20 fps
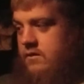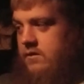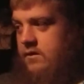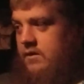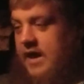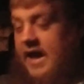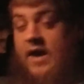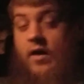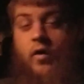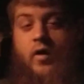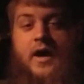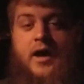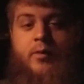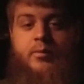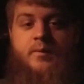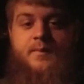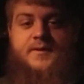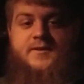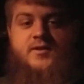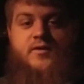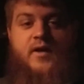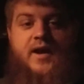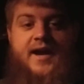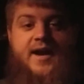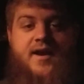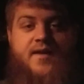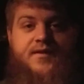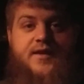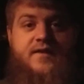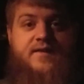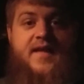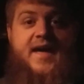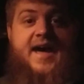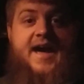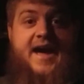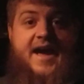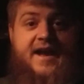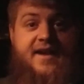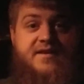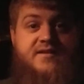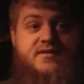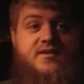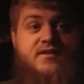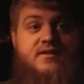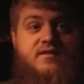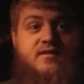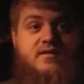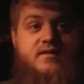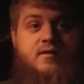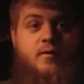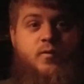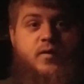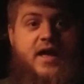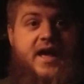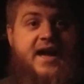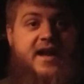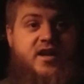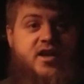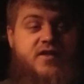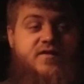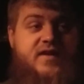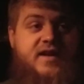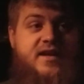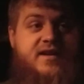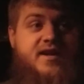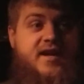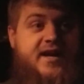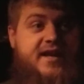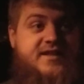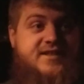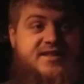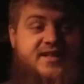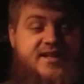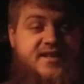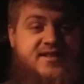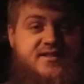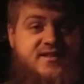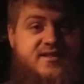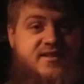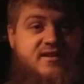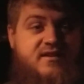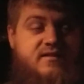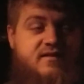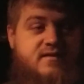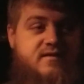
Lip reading: That whole album is great. And then the end of it, Exist.